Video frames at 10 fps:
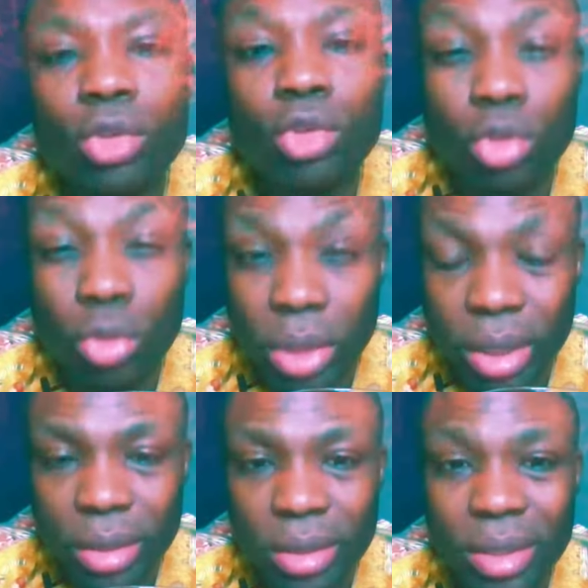to do
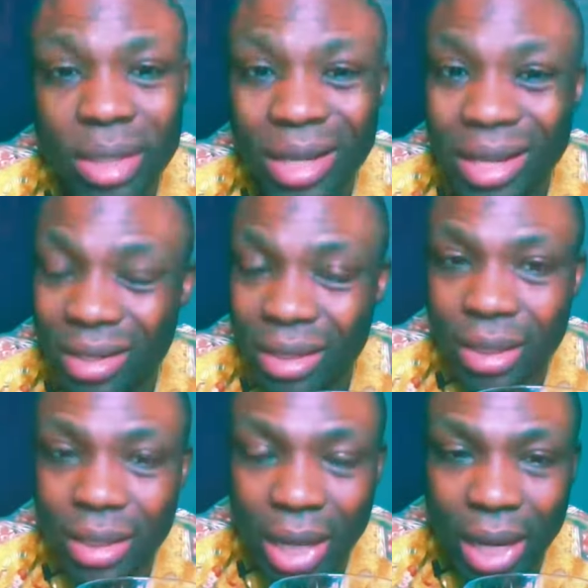this in the
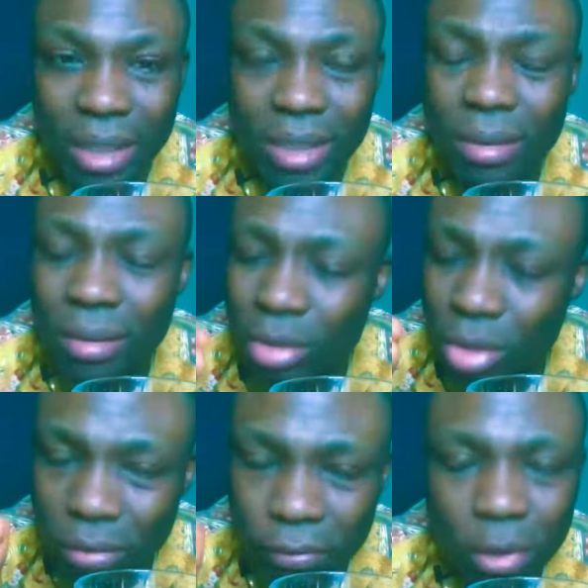night.
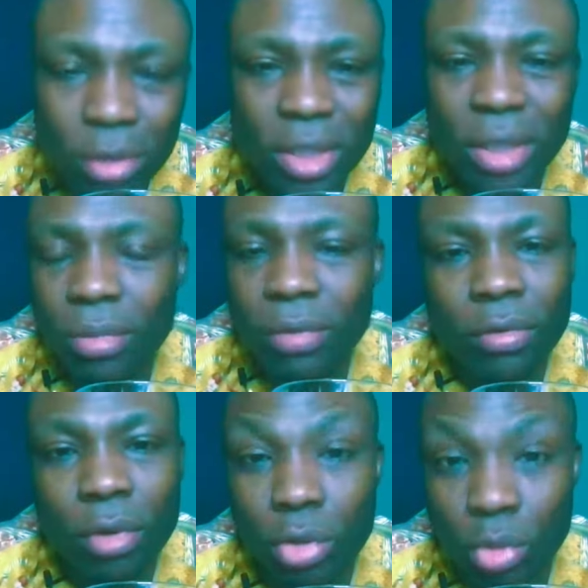Just first thing
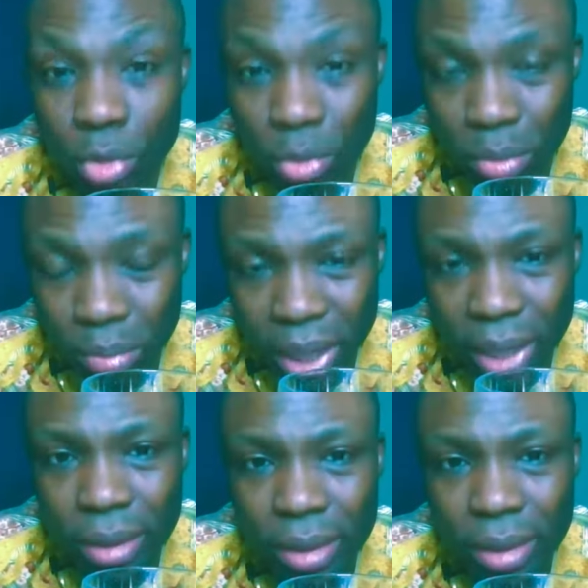before you go to bed.